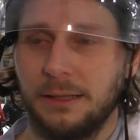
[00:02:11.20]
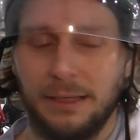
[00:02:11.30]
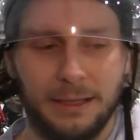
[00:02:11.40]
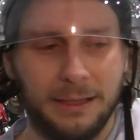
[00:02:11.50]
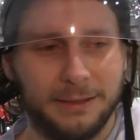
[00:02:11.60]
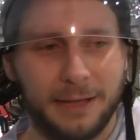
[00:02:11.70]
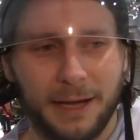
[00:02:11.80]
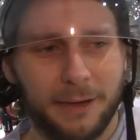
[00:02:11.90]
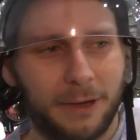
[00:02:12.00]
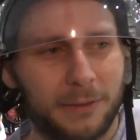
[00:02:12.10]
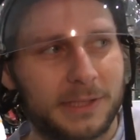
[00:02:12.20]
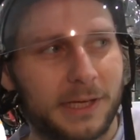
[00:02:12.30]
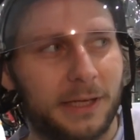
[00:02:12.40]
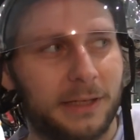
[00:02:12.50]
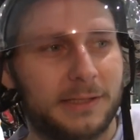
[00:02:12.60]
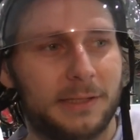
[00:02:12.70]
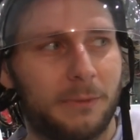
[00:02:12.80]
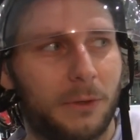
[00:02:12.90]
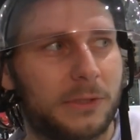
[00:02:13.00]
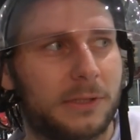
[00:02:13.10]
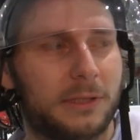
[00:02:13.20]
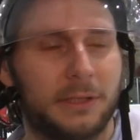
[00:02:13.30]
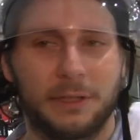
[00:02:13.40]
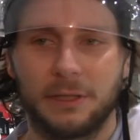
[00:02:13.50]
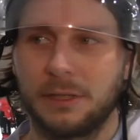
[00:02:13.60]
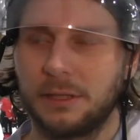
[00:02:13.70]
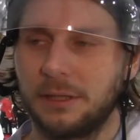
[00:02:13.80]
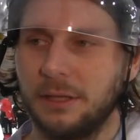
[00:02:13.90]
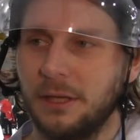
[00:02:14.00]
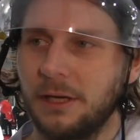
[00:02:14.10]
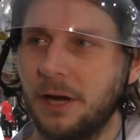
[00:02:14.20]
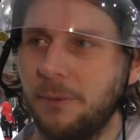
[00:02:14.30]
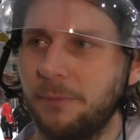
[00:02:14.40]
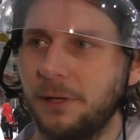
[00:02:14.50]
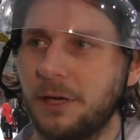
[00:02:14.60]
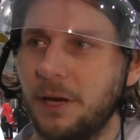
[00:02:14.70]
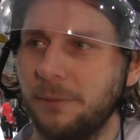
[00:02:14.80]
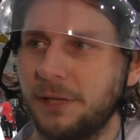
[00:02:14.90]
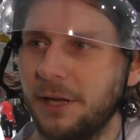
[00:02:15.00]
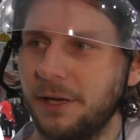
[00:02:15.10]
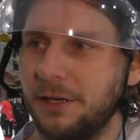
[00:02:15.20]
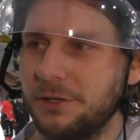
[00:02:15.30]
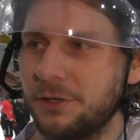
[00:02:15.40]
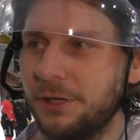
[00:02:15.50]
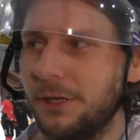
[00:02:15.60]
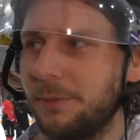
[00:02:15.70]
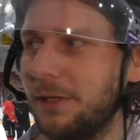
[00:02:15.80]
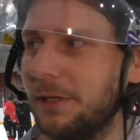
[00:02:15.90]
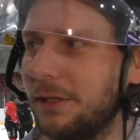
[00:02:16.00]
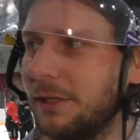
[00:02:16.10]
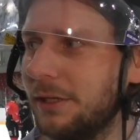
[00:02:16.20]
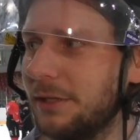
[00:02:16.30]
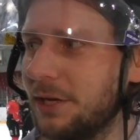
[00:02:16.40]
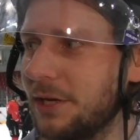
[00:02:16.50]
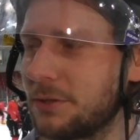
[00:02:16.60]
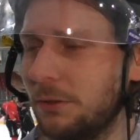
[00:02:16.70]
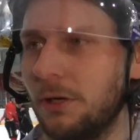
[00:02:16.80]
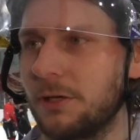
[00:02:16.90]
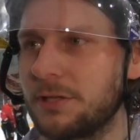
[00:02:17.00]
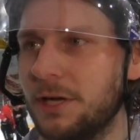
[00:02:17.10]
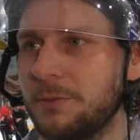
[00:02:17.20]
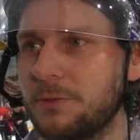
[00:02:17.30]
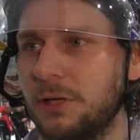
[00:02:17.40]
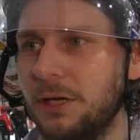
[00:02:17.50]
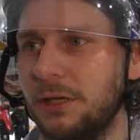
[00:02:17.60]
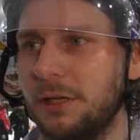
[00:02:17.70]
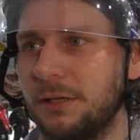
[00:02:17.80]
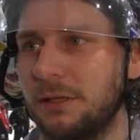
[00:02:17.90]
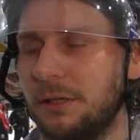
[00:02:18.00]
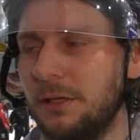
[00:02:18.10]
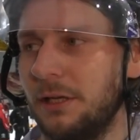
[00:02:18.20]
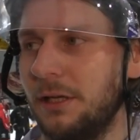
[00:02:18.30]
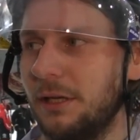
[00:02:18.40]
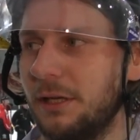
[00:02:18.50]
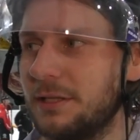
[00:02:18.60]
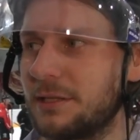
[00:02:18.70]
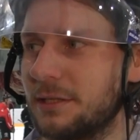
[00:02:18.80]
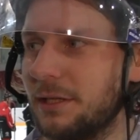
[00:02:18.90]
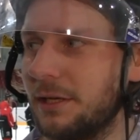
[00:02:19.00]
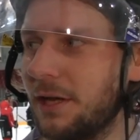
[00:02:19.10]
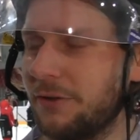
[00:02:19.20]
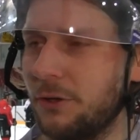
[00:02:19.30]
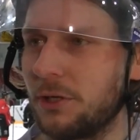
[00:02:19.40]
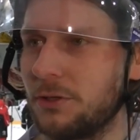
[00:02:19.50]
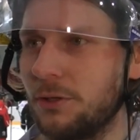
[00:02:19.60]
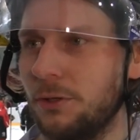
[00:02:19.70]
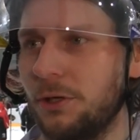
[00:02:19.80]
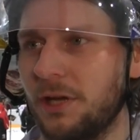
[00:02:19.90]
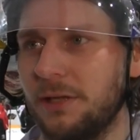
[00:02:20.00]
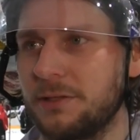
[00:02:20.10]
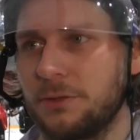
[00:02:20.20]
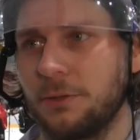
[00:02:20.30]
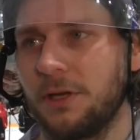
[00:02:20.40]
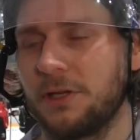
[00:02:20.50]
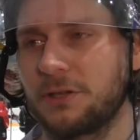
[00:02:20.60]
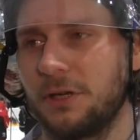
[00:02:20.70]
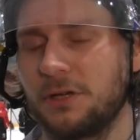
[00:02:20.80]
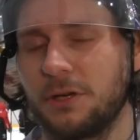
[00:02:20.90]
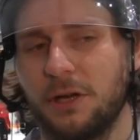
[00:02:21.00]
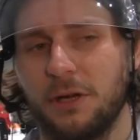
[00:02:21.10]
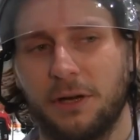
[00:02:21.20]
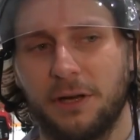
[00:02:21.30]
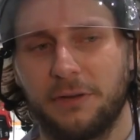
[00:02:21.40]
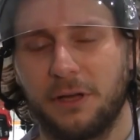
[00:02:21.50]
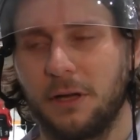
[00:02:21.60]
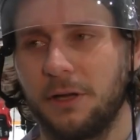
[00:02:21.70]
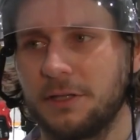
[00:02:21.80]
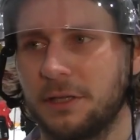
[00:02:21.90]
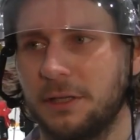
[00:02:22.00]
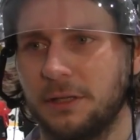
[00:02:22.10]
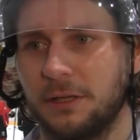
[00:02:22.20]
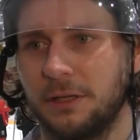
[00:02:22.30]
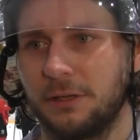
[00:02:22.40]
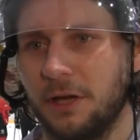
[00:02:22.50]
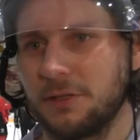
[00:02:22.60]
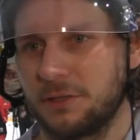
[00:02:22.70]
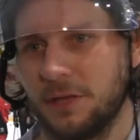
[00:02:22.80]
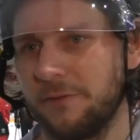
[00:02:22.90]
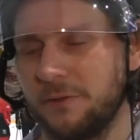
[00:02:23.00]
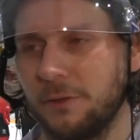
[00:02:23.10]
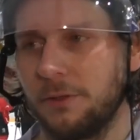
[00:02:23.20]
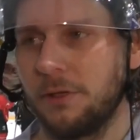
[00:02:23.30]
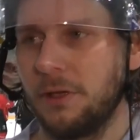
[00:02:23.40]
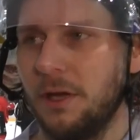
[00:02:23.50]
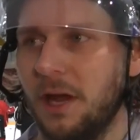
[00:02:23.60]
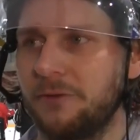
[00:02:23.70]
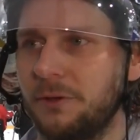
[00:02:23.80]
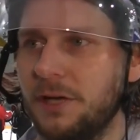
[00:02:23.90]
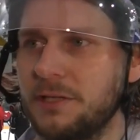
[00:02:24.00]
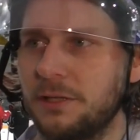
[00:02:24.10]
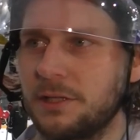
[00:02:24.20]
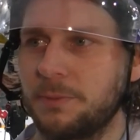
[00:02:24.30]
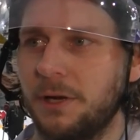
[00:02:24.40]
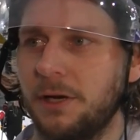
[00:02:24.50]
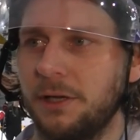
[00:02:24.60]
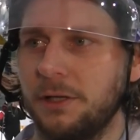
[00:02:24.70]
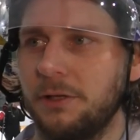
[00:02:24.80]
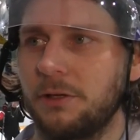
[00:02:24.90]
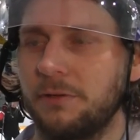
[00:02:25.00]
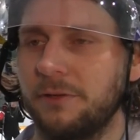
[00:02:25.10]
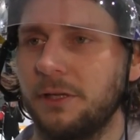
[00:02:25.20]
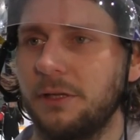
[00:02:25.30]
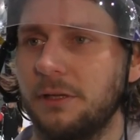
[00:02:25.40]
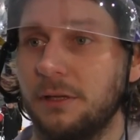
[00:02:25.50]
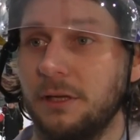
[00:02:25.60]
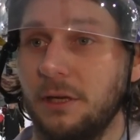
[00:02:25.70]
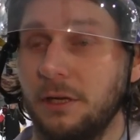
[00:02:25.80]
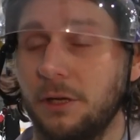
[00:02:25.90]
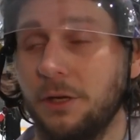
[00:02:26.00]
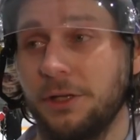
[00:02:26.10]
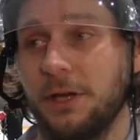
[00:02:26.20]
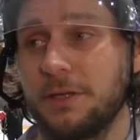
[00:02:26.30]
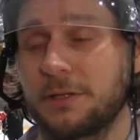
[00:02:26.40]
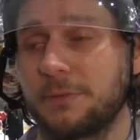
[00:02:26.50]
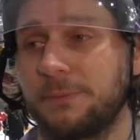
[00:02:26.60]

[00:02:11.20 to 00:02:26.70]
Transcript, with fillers: yeah, I would say it's the most compli complicated injury. I mean, uh, it takes so long time to heal, and it's uh, nothing you can do. You can't do any surgery or anything on it, and uh, you just have to have to rest till it's better, and then you can feel good on the ice.